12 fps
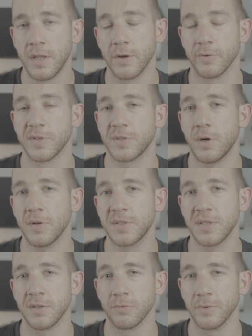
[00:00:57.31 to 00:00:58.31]
that results
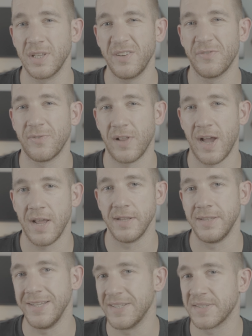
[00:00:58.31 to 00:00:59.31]
in a really
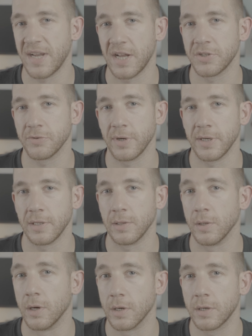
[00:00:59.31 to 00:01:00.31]
flat, desaturated
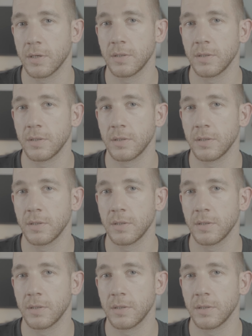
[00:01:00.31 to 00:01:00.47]
look.